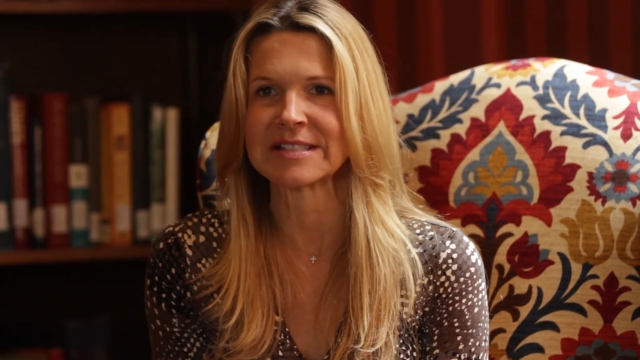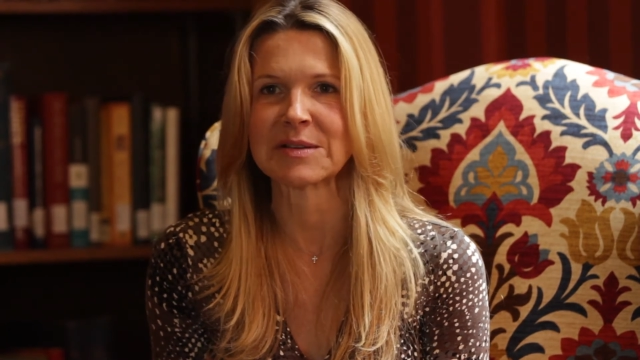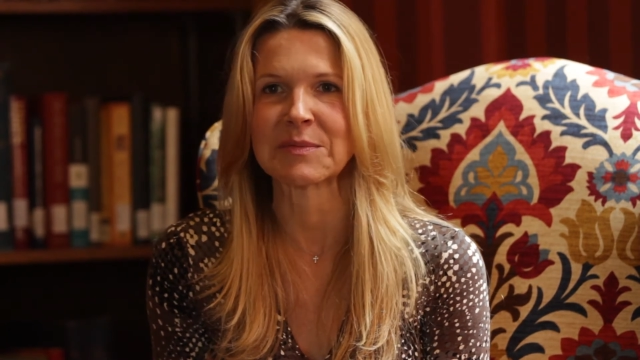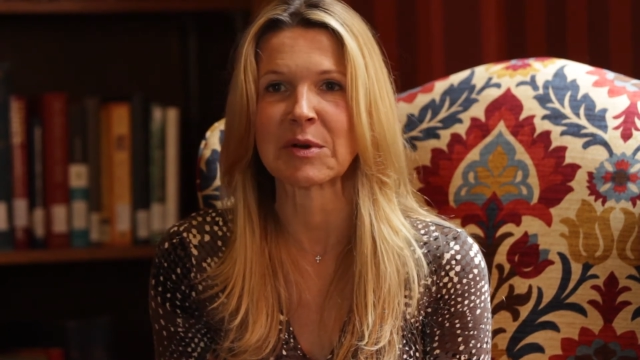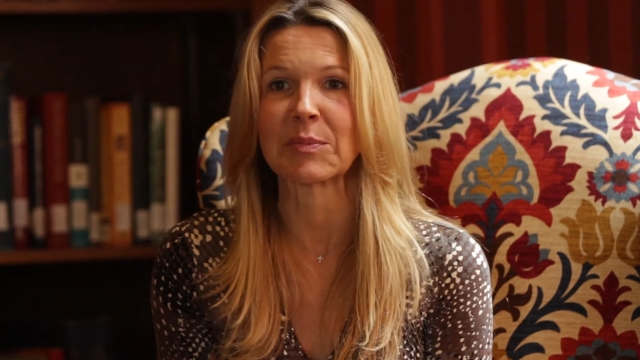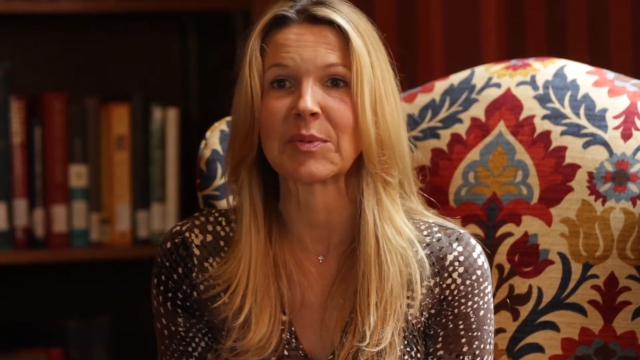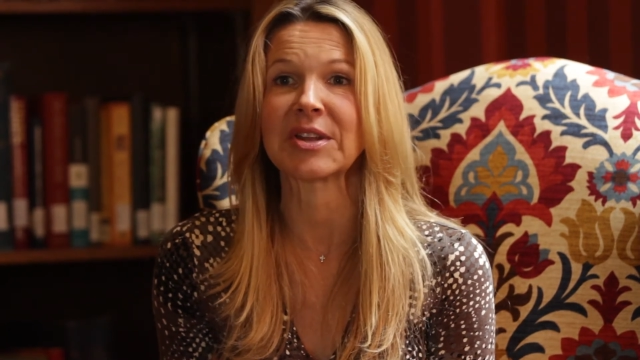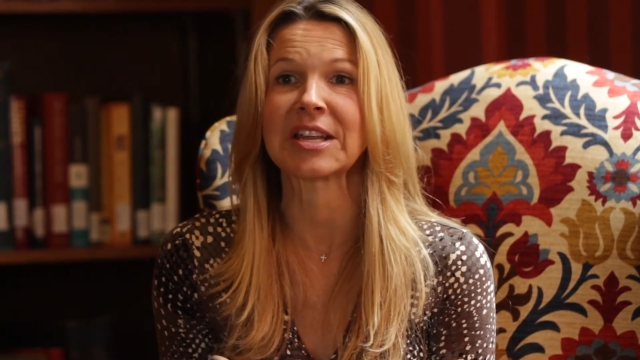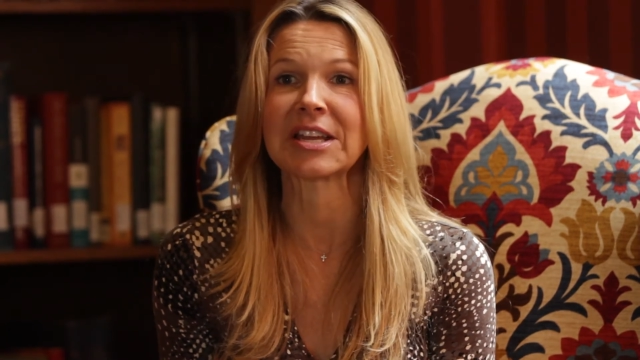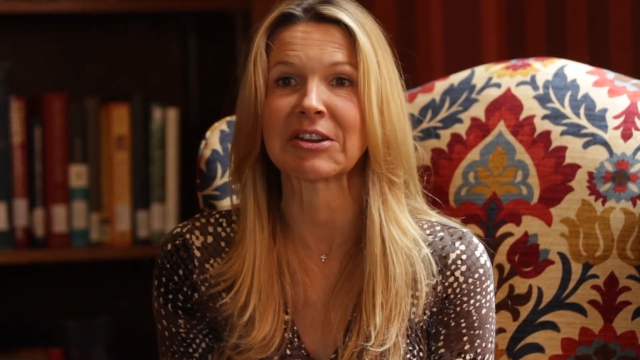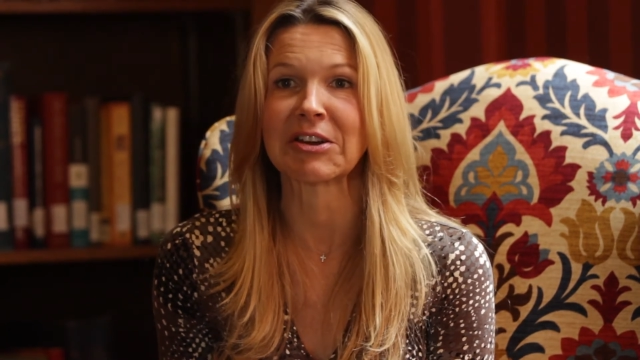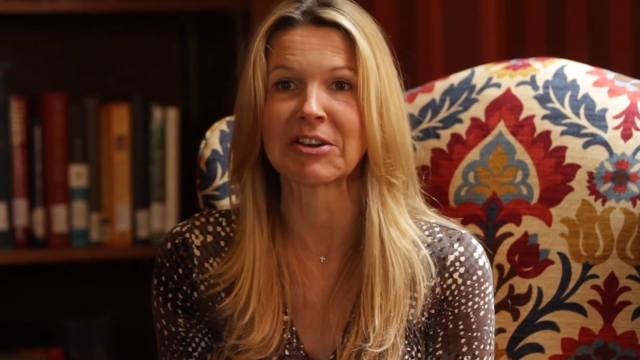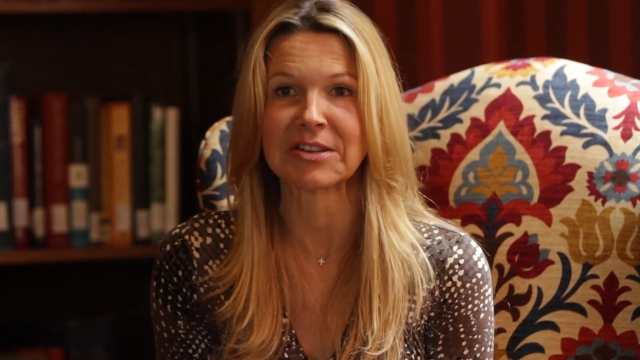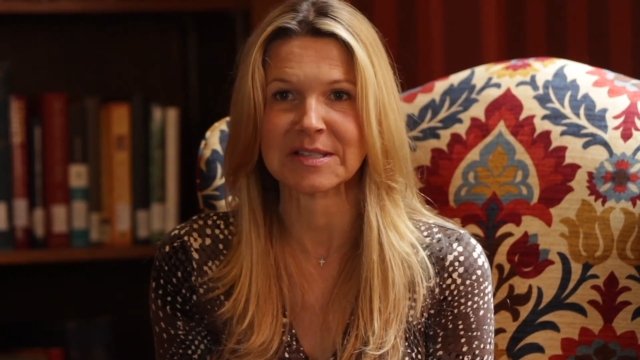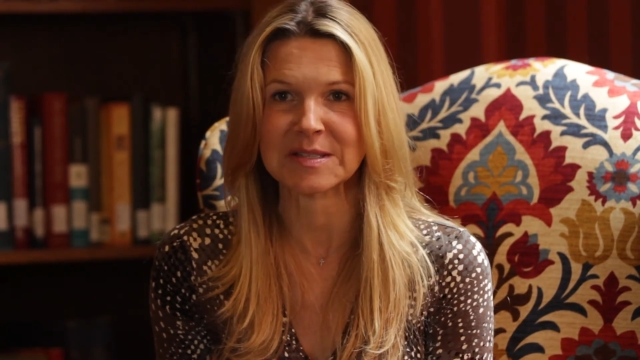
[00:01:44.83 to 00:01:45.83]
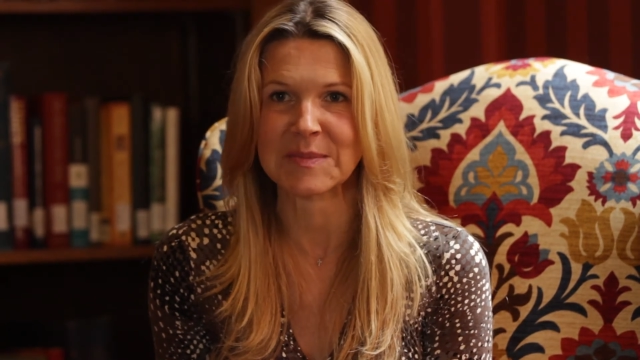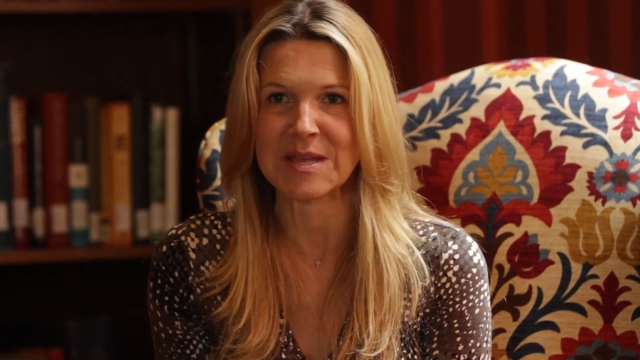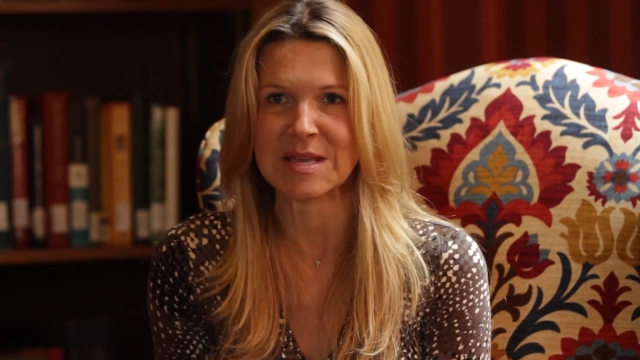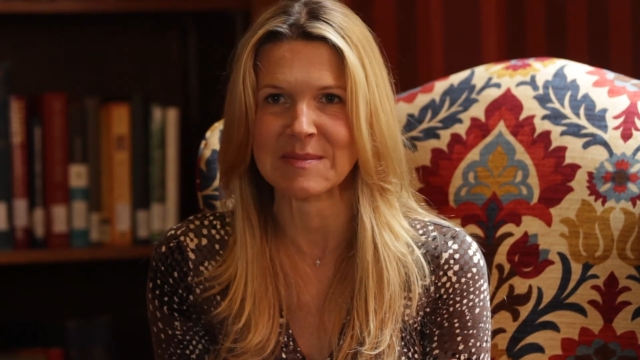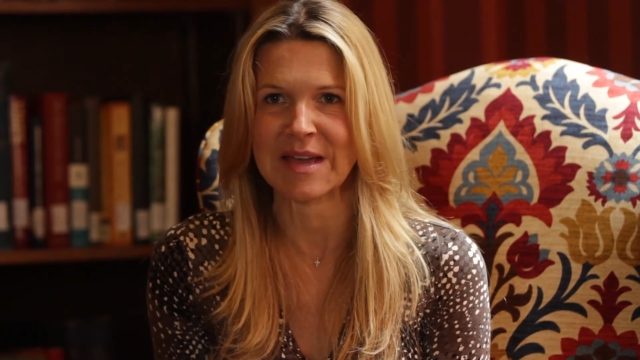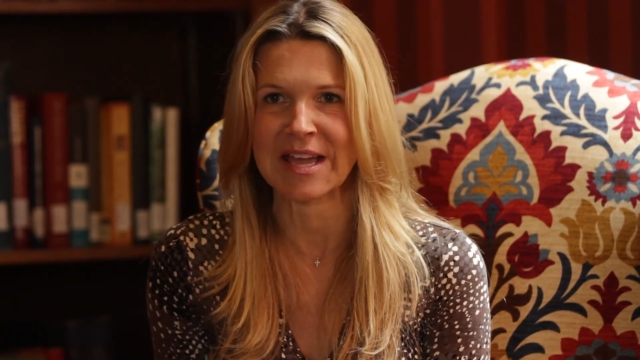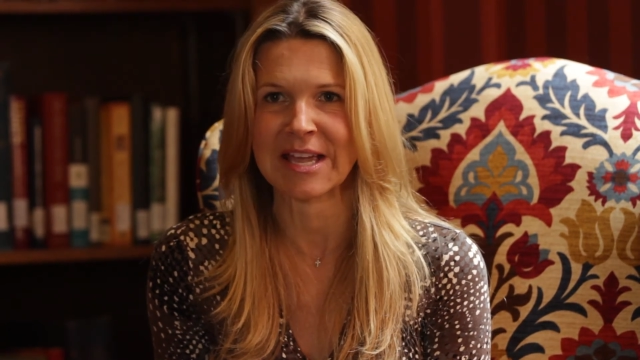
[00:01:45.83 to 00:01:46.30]
and we were putting it all in his
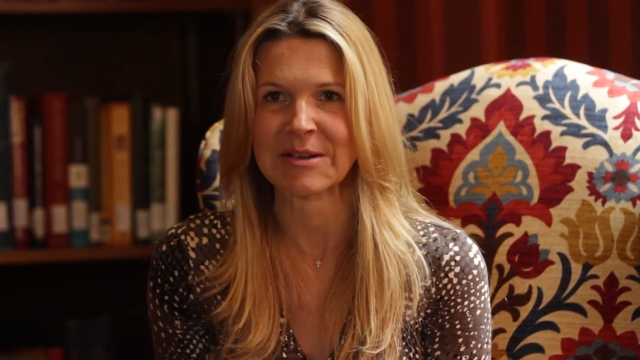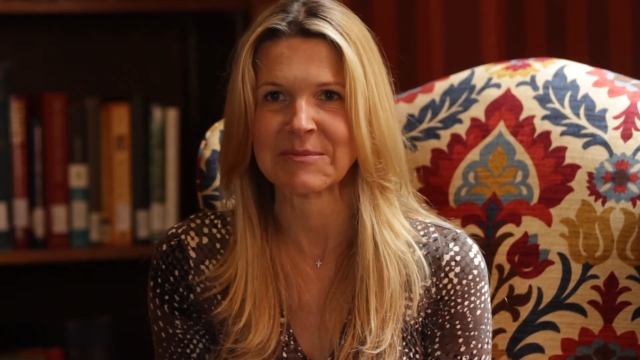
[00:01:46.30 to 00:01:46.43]
piggy bank.